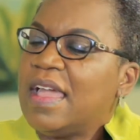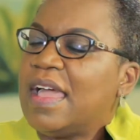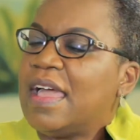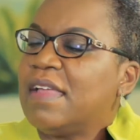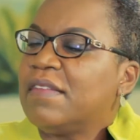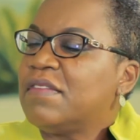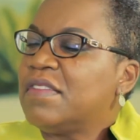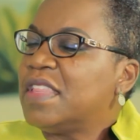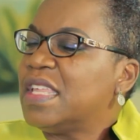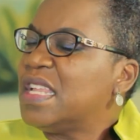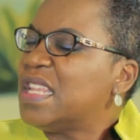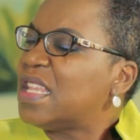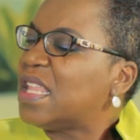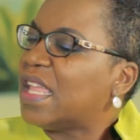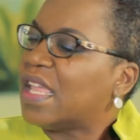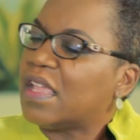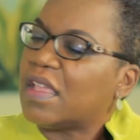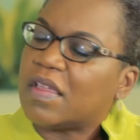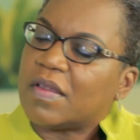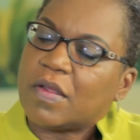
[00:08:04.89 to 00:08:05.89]
And things
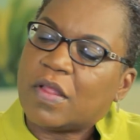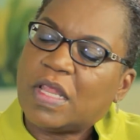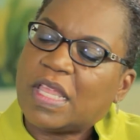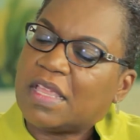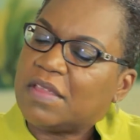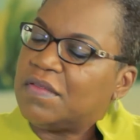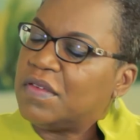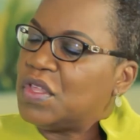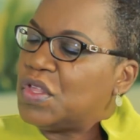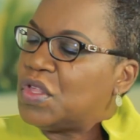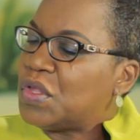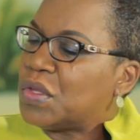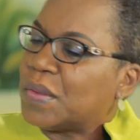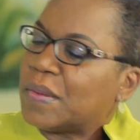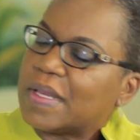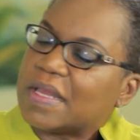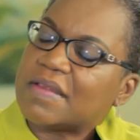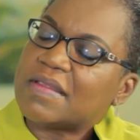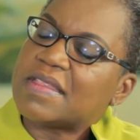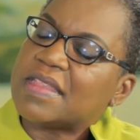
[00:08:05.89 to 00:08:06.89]
like life
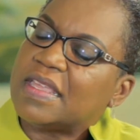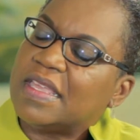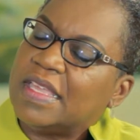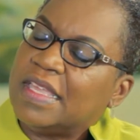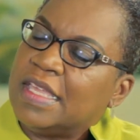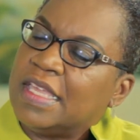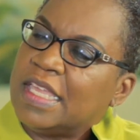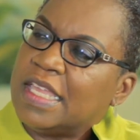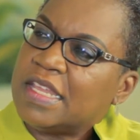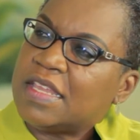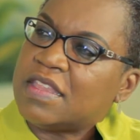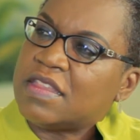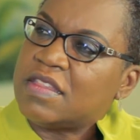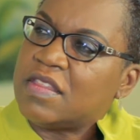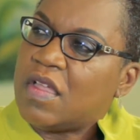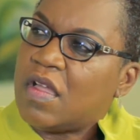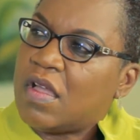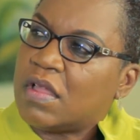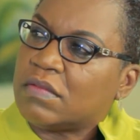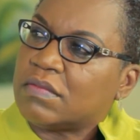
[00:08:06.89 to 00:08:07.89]
insurance, it is
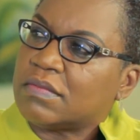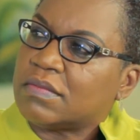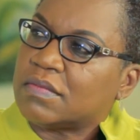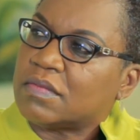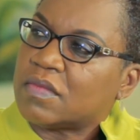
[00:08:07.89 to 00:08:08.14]
not,